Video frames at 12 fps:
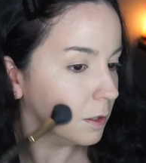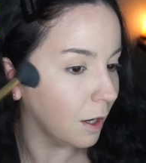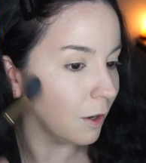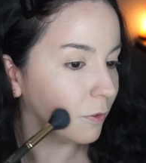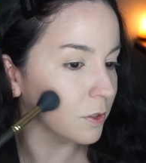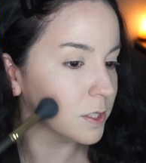
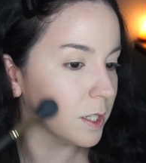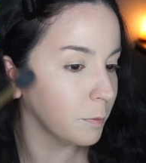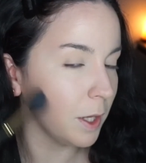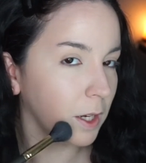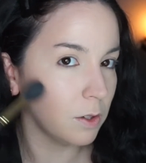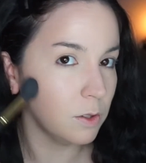At first I'm
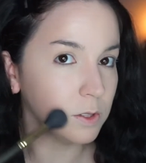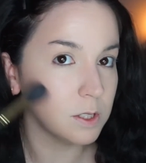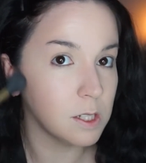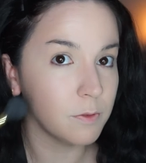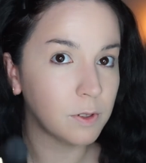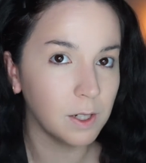like, oh, is
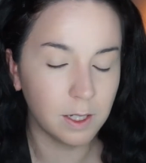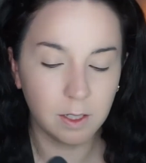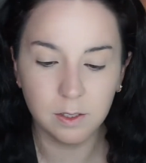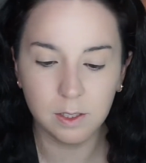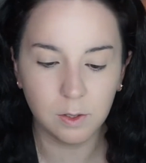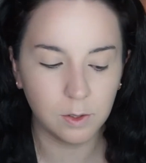it for like
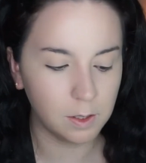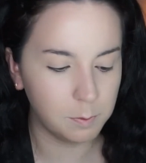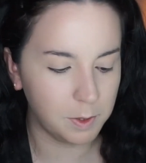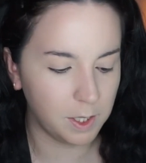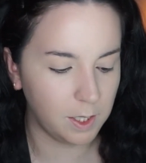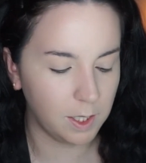contour?
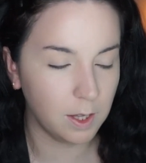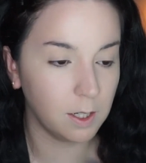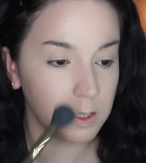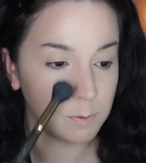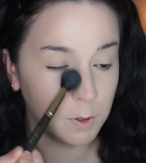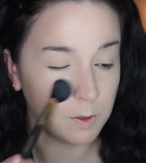But I think
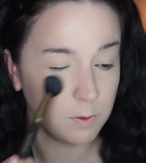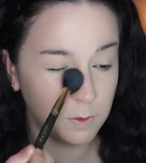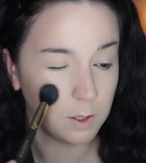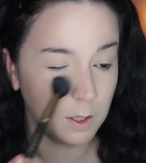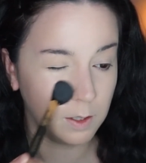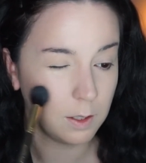it's more for
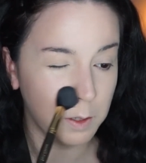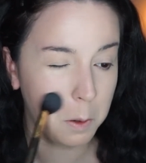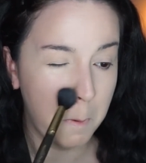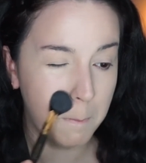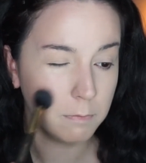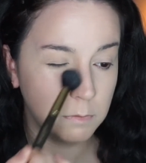like,
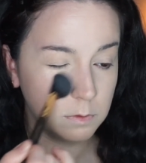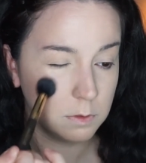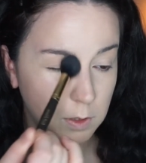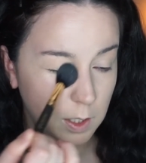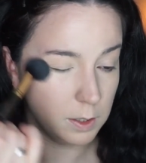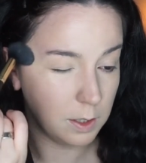
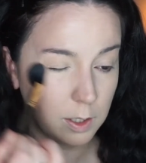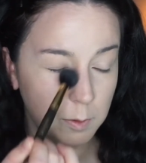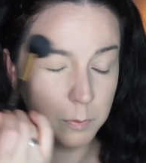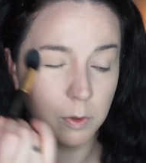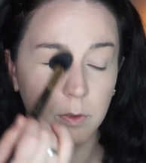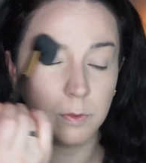I like
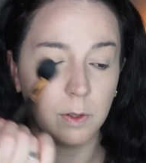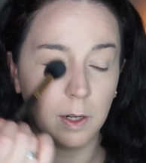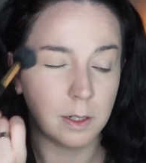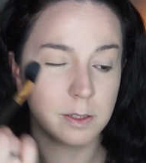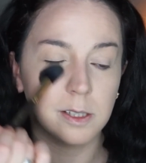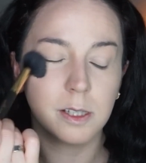it more for
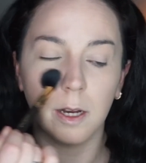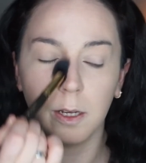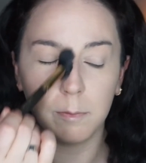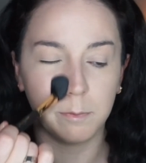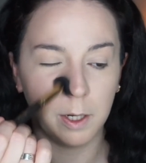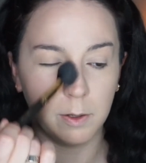like
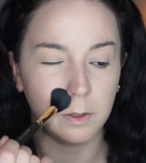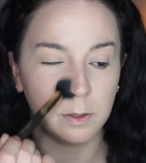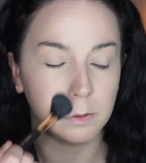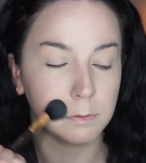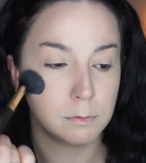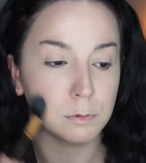setting powder.
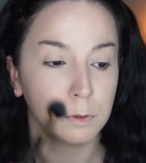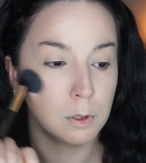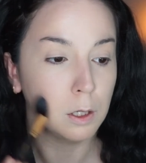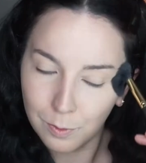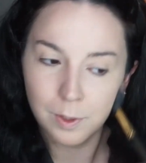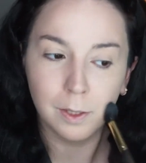
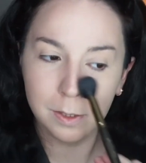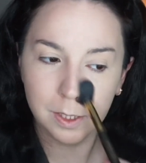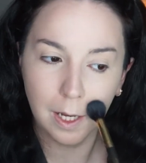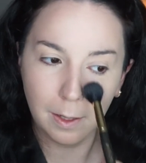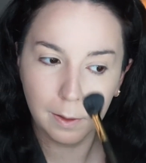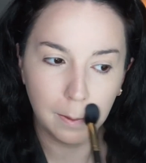We are
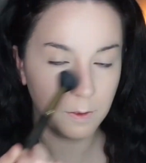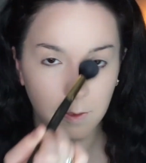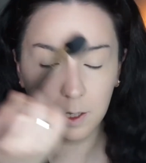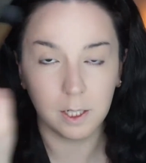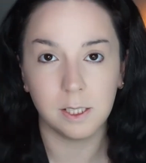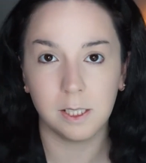setting
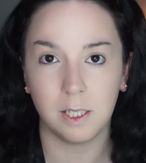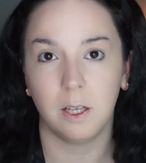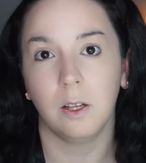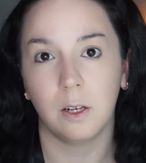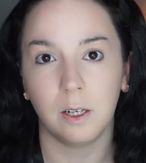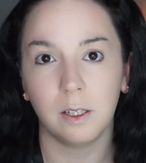the
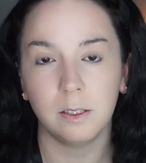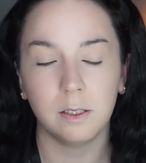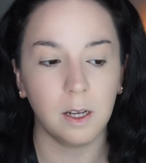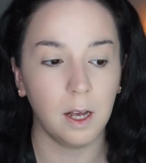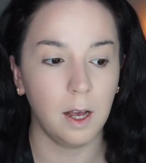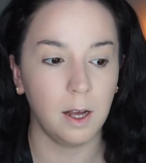concealer,
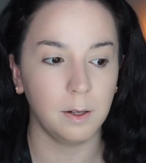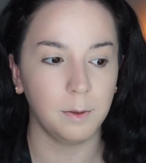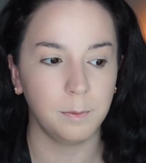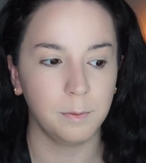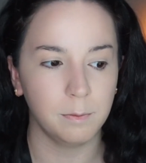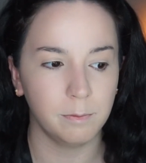
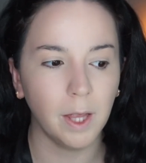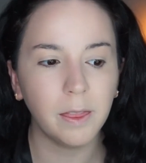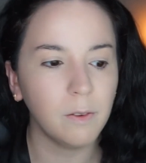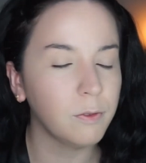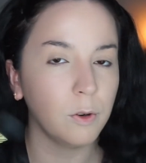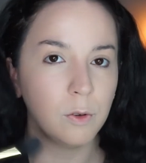not
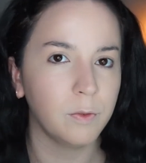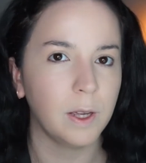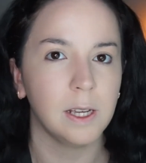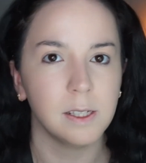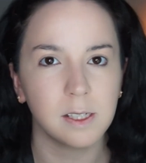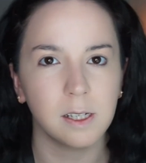the full
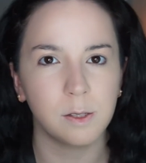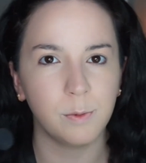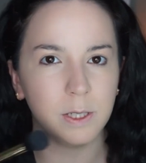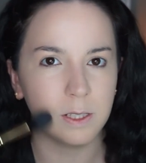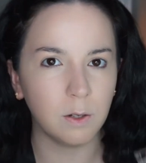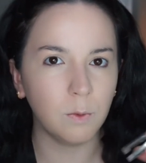face because
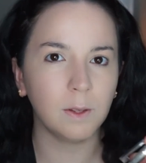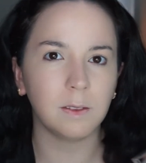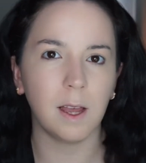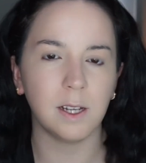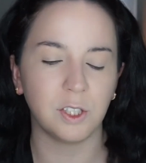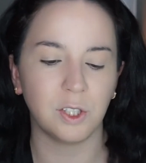we still want
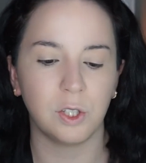that